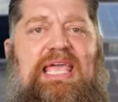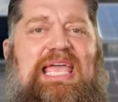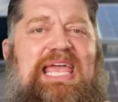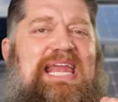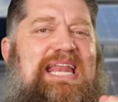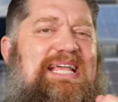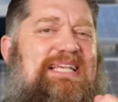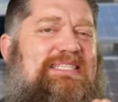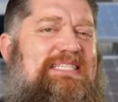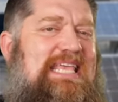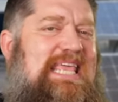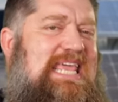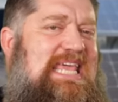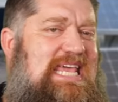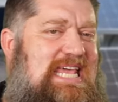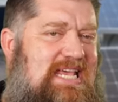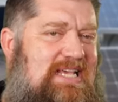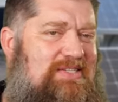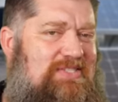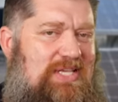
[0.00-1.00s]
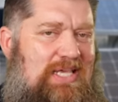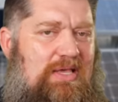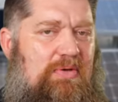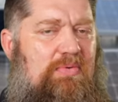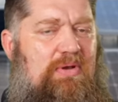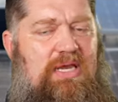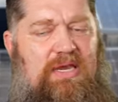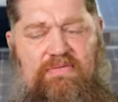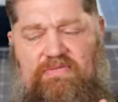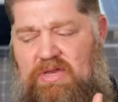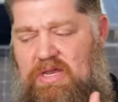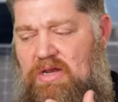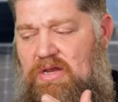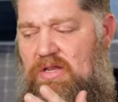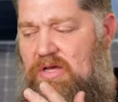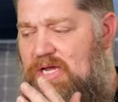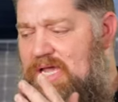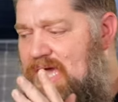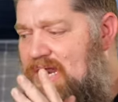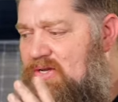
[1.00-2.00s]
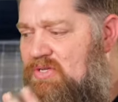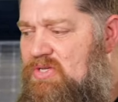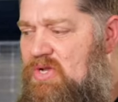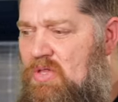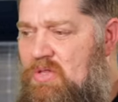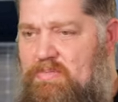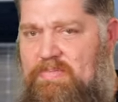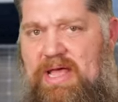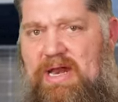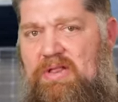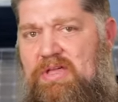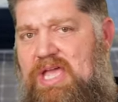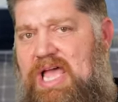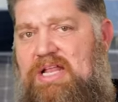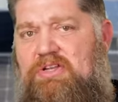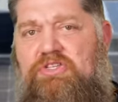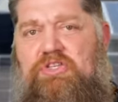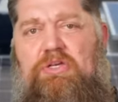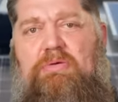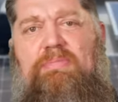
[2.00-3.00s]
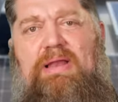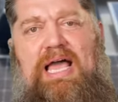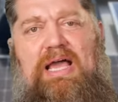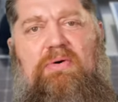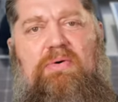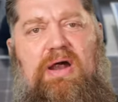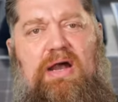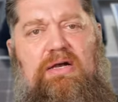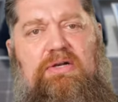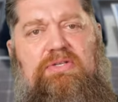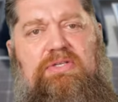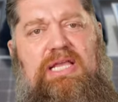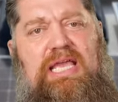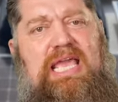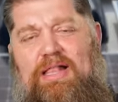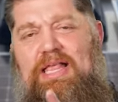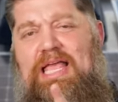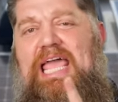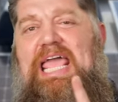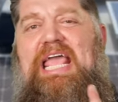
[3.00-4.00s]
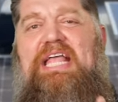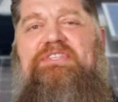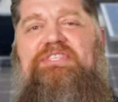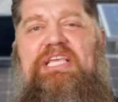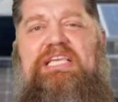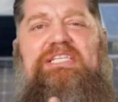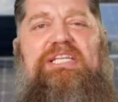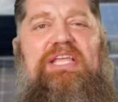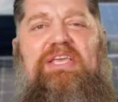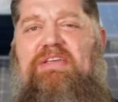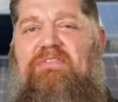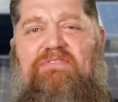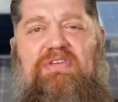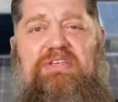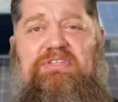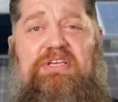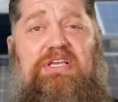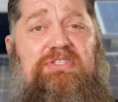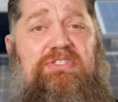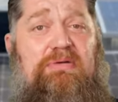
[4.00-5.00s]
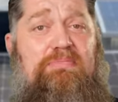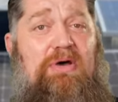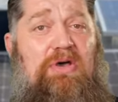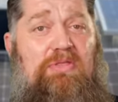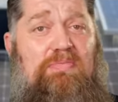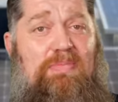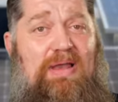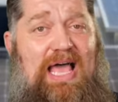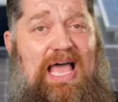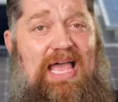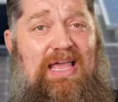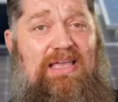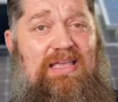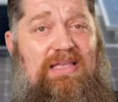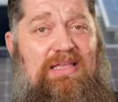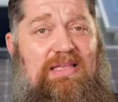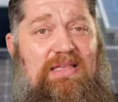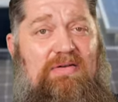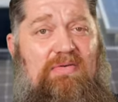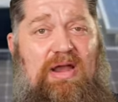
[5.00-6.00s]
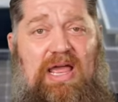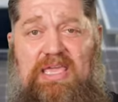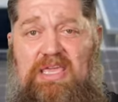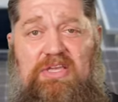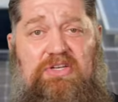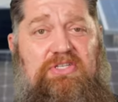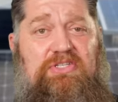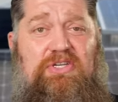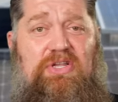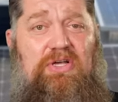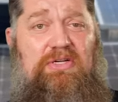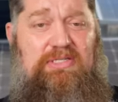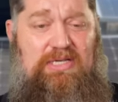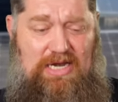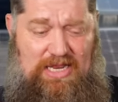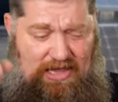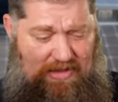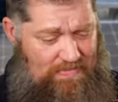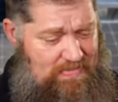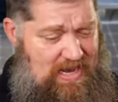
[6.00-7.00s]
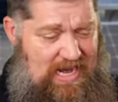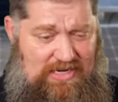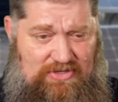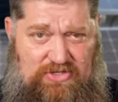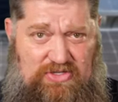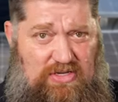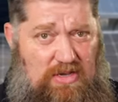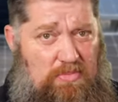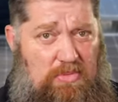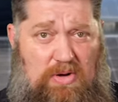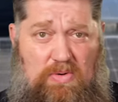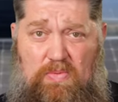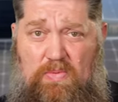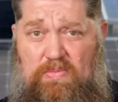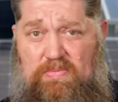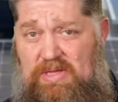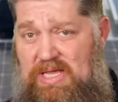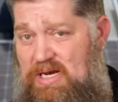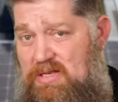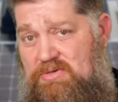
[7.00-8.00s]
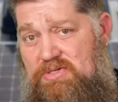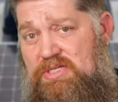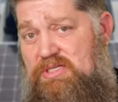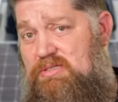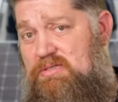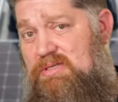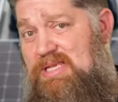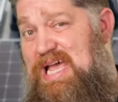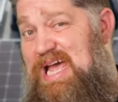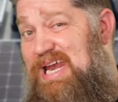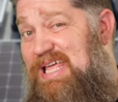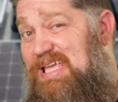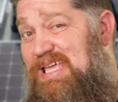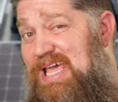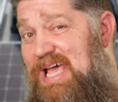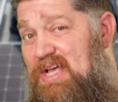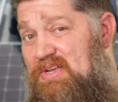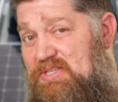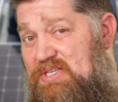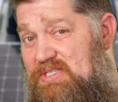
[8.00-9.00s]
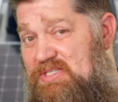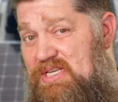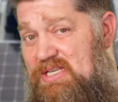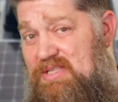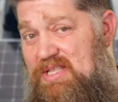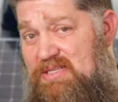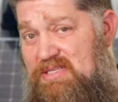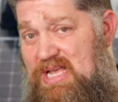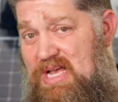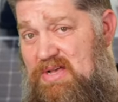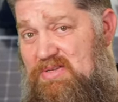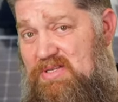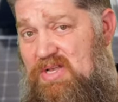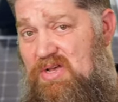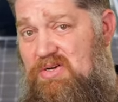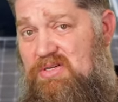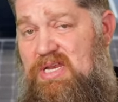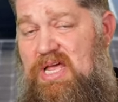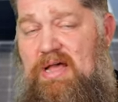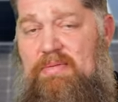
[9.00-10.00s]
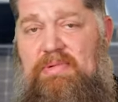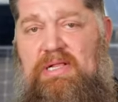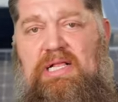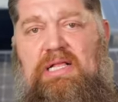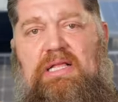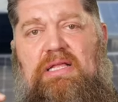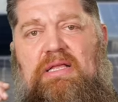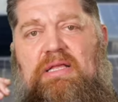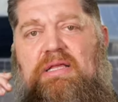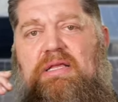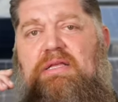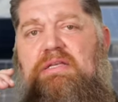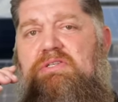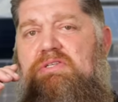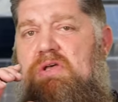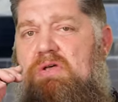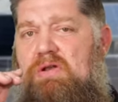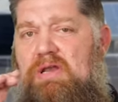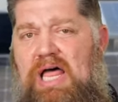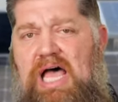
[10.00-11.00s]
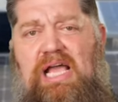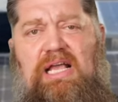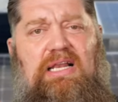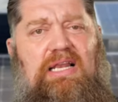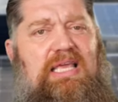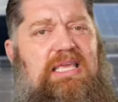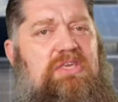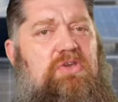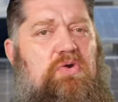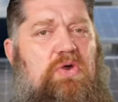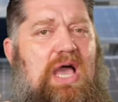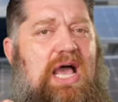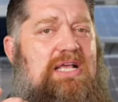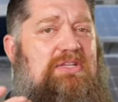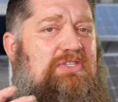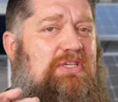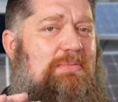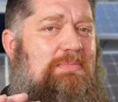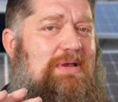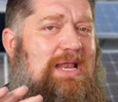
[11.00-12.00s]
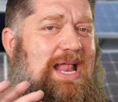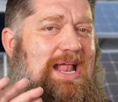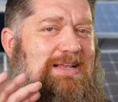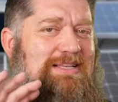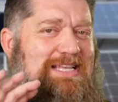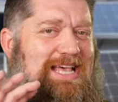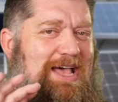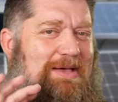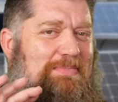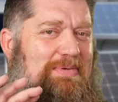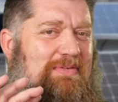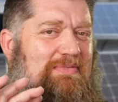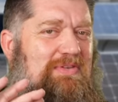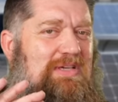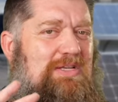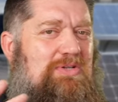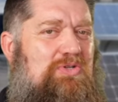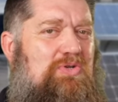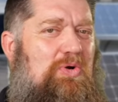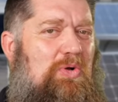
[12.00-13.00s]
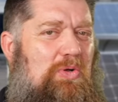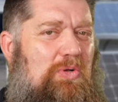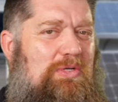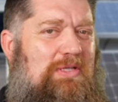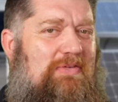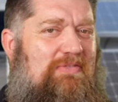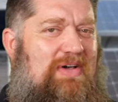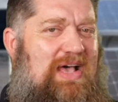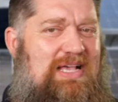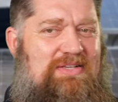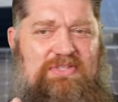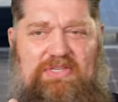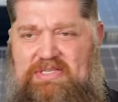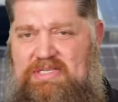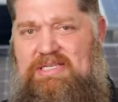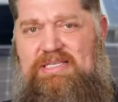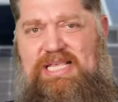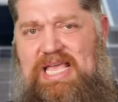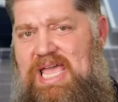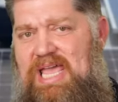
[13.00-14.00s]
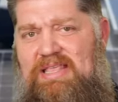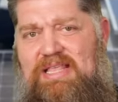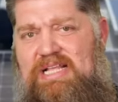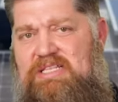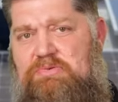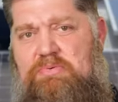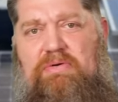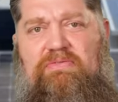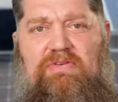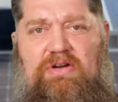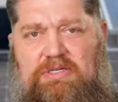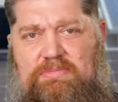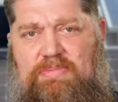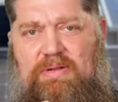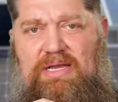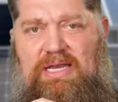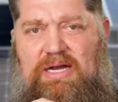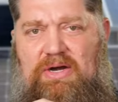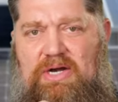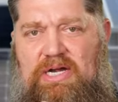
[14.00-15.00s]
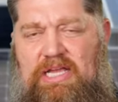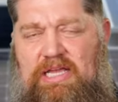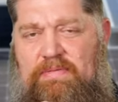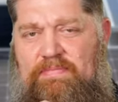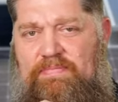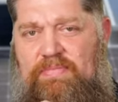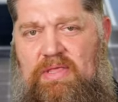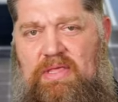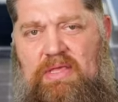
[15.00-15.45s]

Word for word: It is easy. When you, you look at a solar panel, you got two black wires. It's easily confusing because they're both black, right? You just hooked it up and someone, you know, just kind of guessed and said this out hooked up. So luckily you got some type of control device that says, hey, that's reverse polarity.